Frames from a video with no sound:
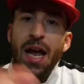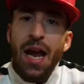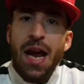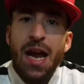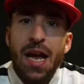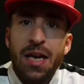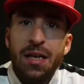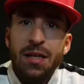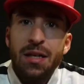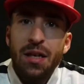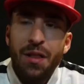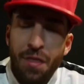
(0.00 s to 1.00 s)
And
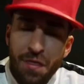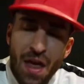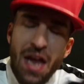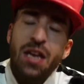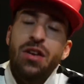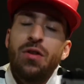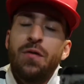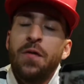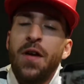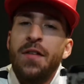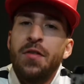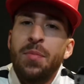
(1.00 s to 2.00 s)
thank you
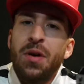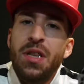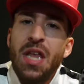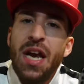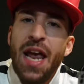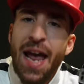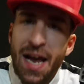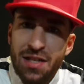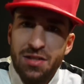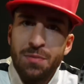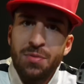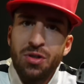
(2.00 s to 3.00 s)
for everybody that
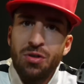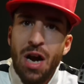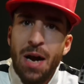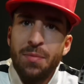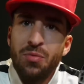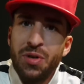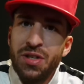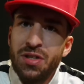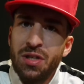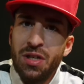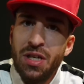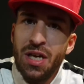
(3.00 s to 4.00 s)
has subscribed
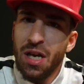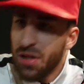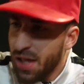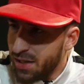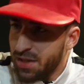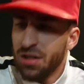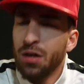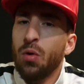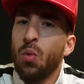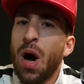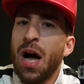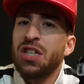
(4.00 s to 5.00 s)
recently and that
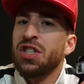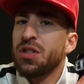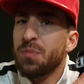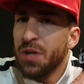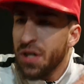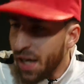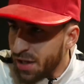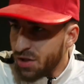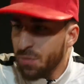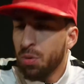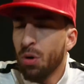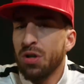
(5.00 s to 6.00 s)
still watches me and
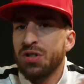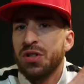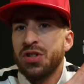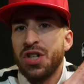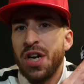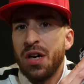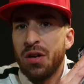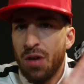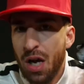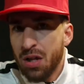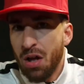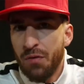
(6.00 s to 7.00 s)
supports this channel.
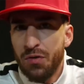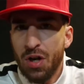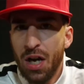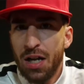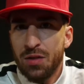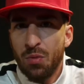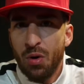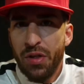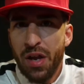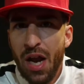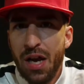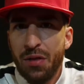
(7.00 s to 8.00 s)
I love you guys more
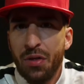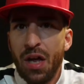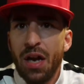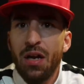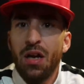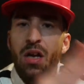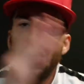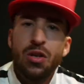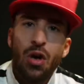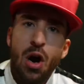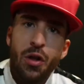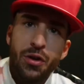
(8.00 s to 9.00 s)
than anything.
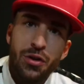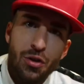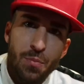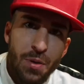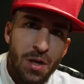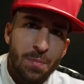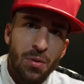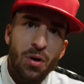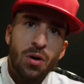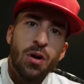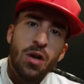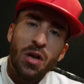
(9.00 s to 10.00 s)
To all the new
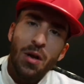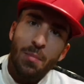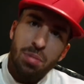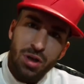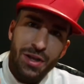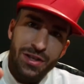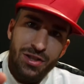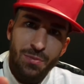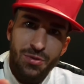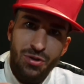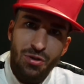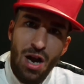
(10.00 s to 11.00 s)
people, please
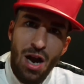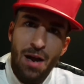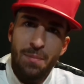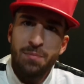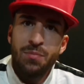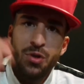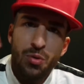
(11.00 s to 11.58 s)
subscribe.